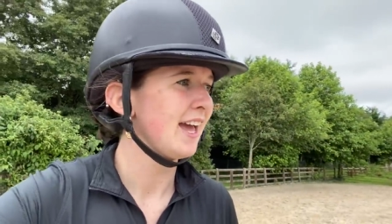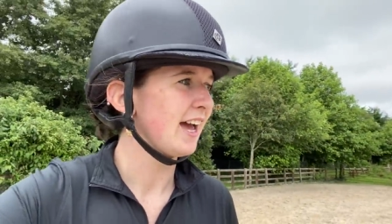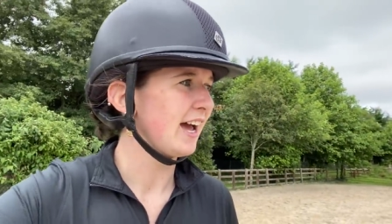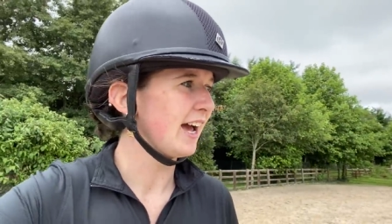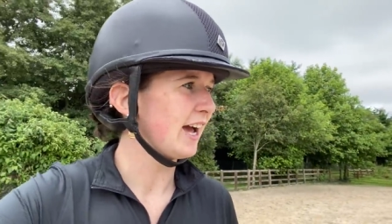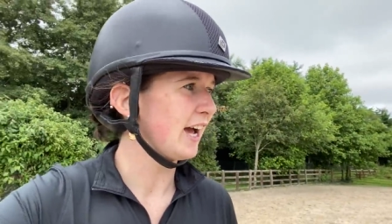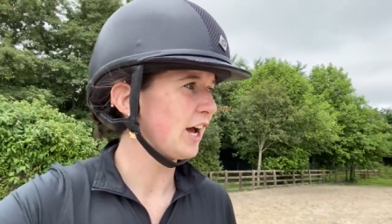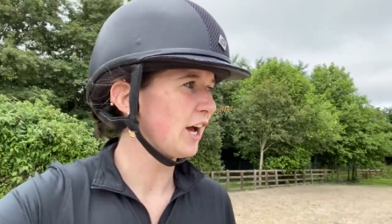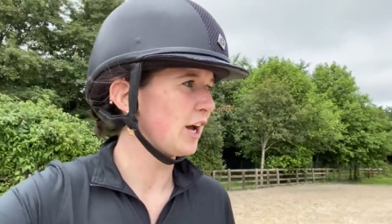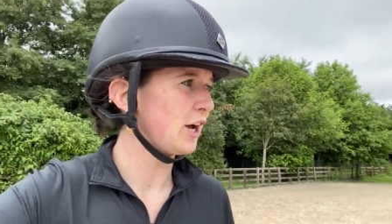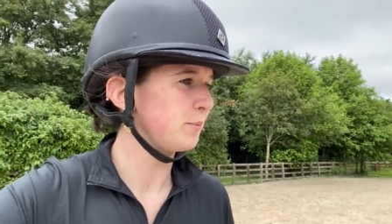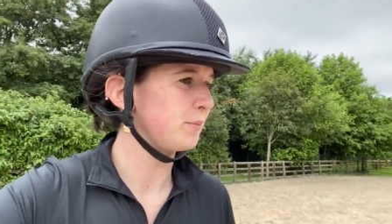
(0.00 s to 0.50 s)

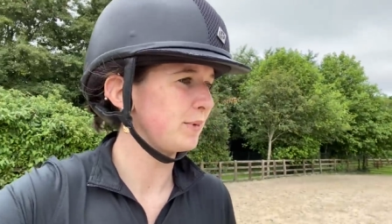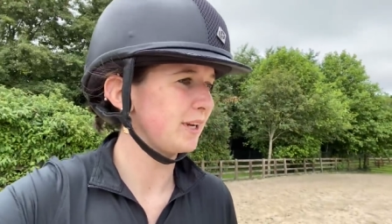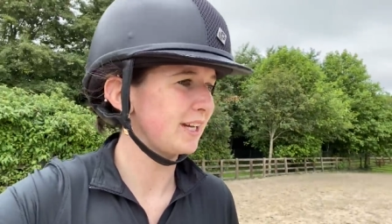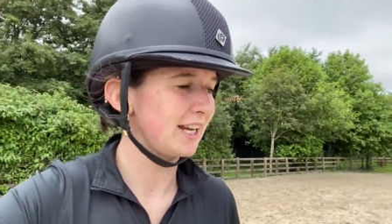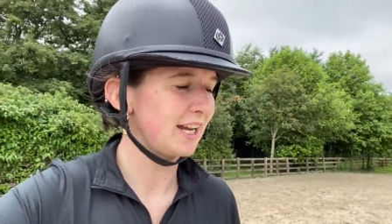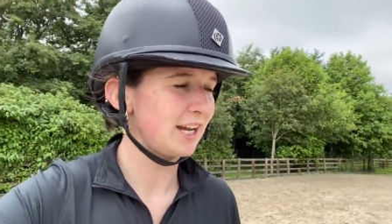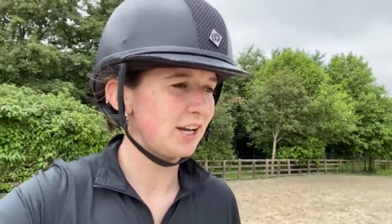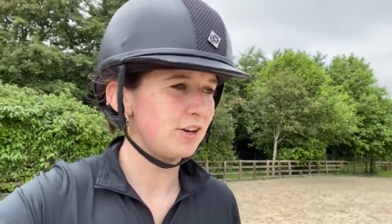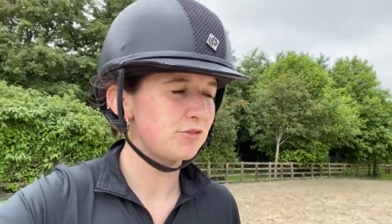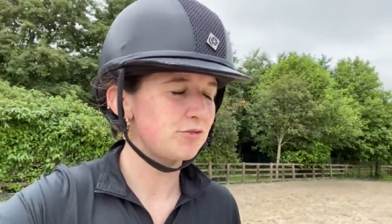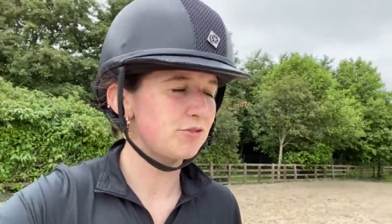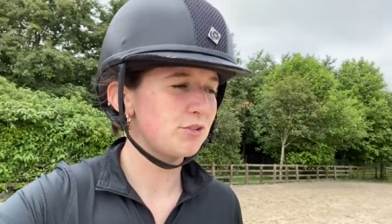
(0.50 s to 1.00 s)

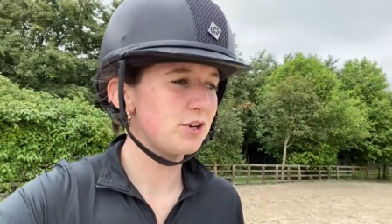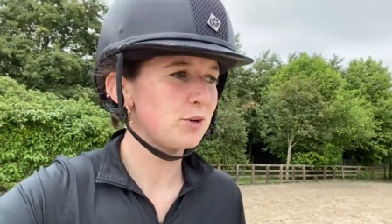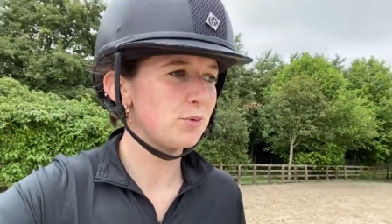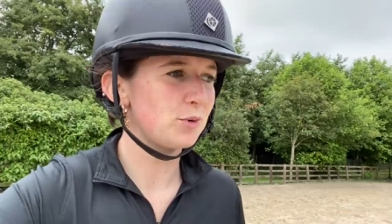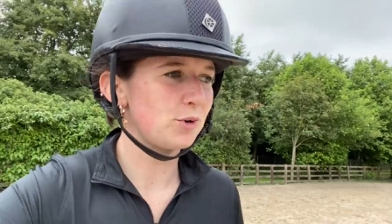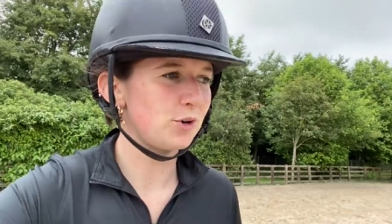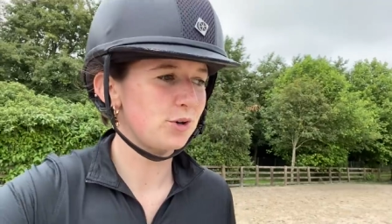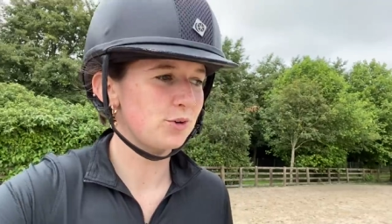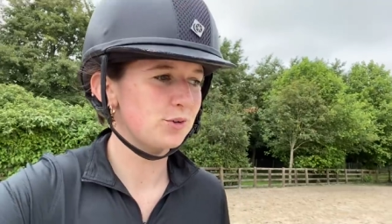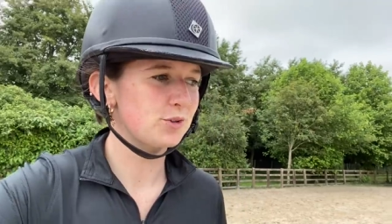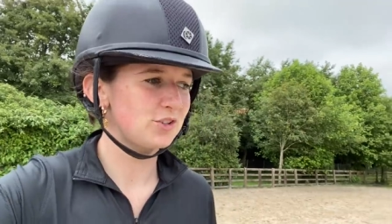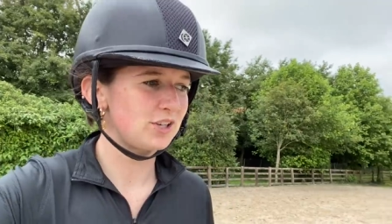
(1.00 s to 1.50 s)
Again, free
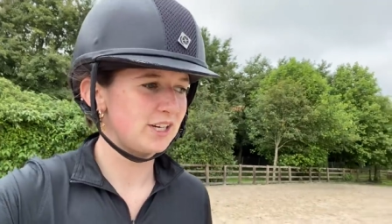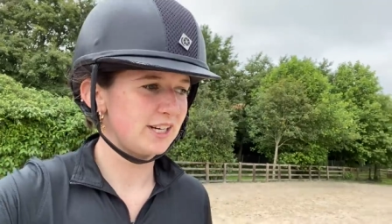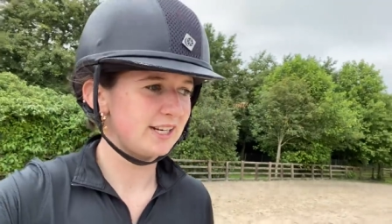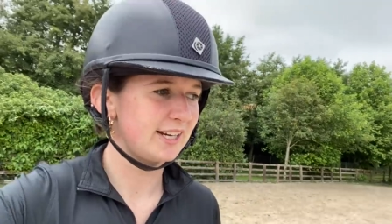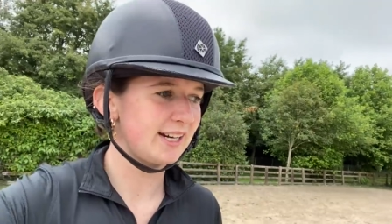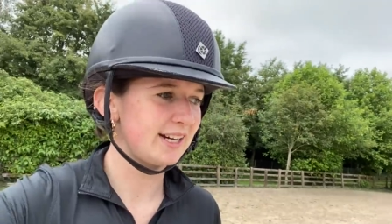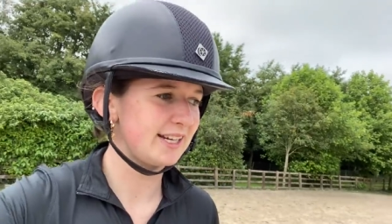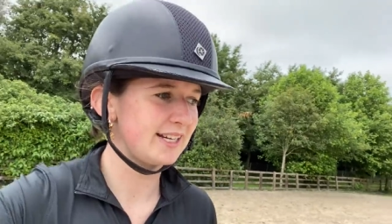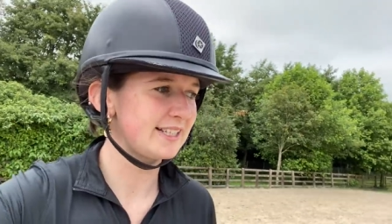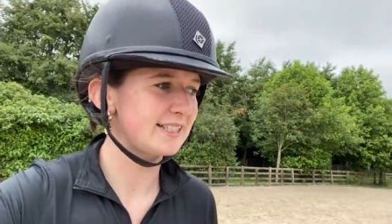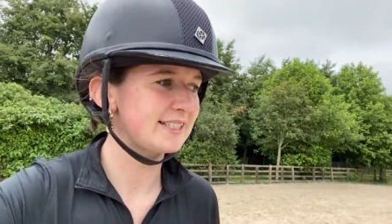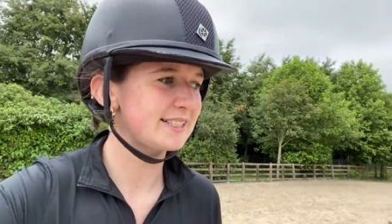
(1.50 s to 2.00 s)
walk was really
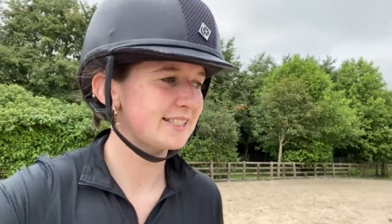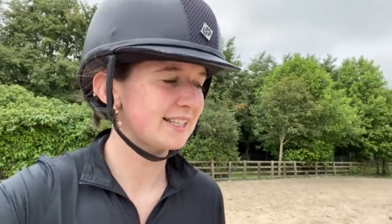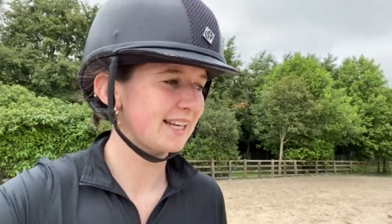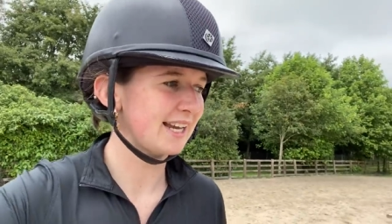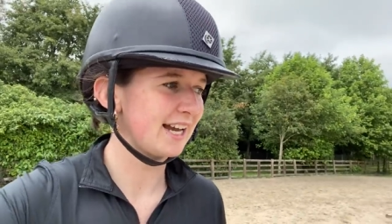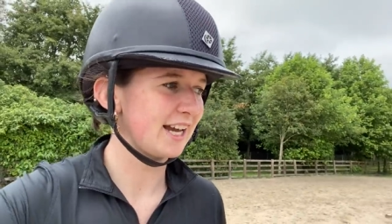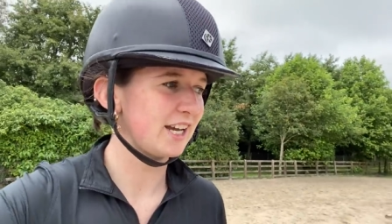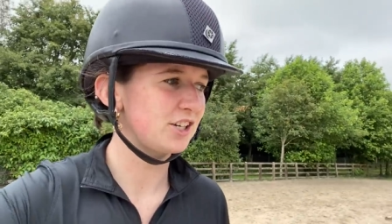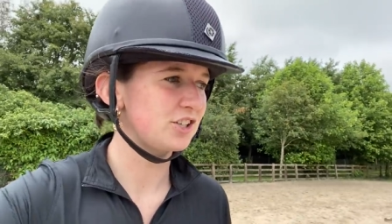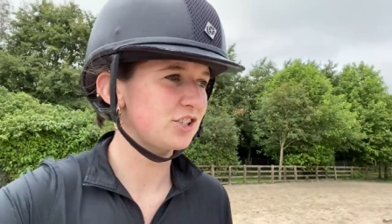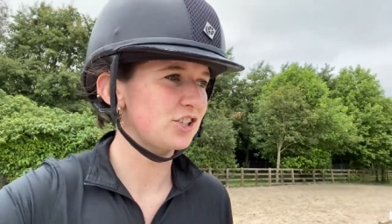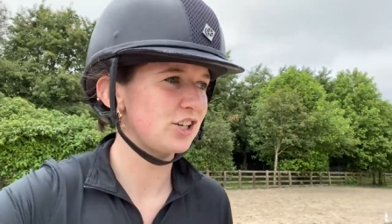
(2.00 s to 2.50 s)
nice. The
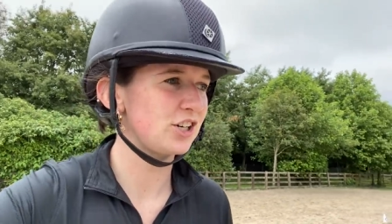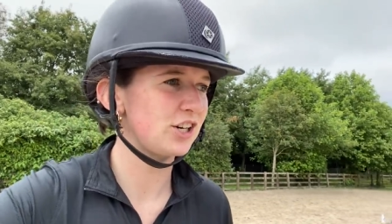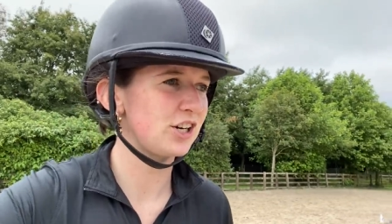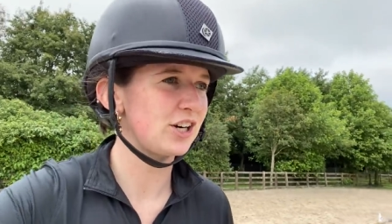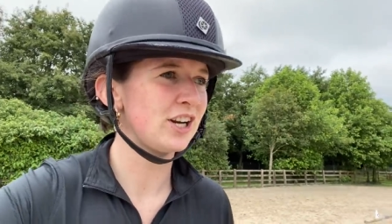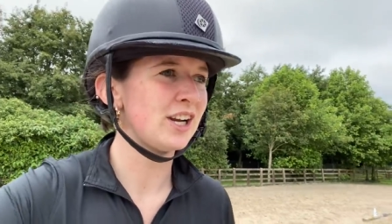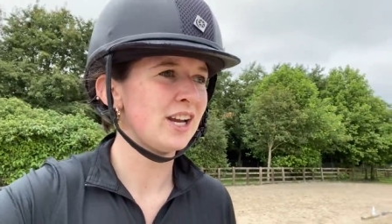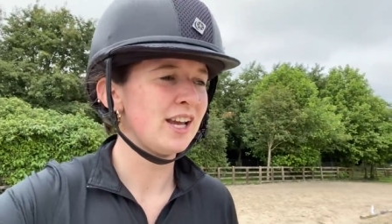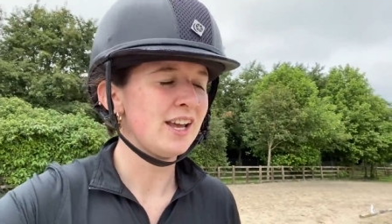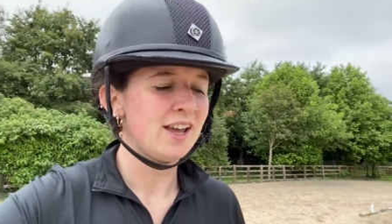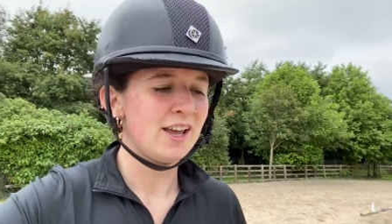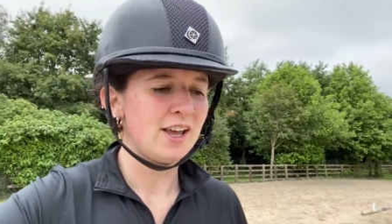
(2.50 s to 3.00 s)
canter,
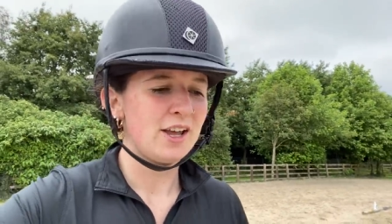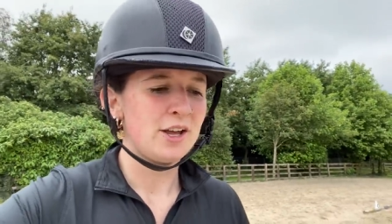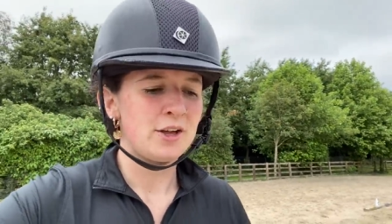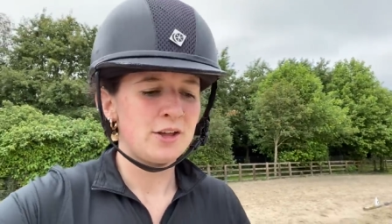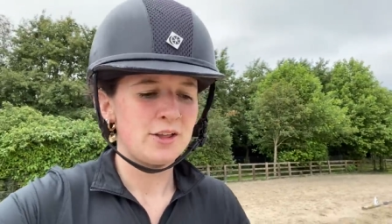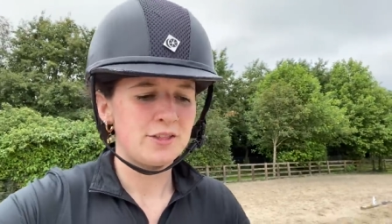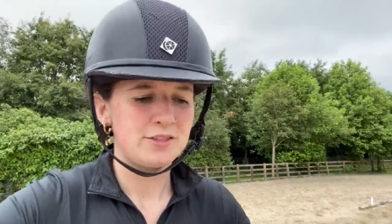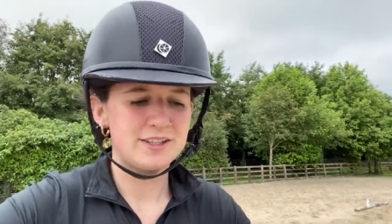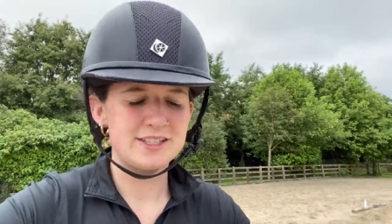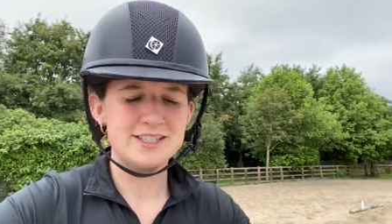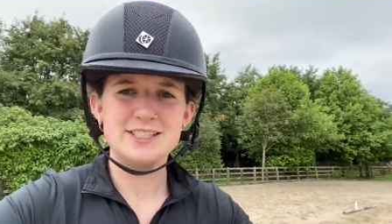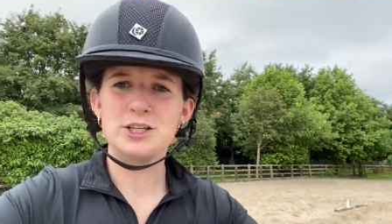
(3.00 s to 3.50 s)

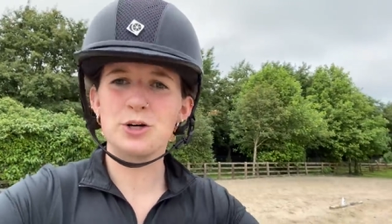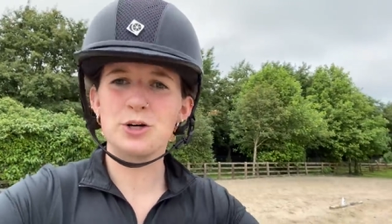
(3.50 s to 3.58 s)
this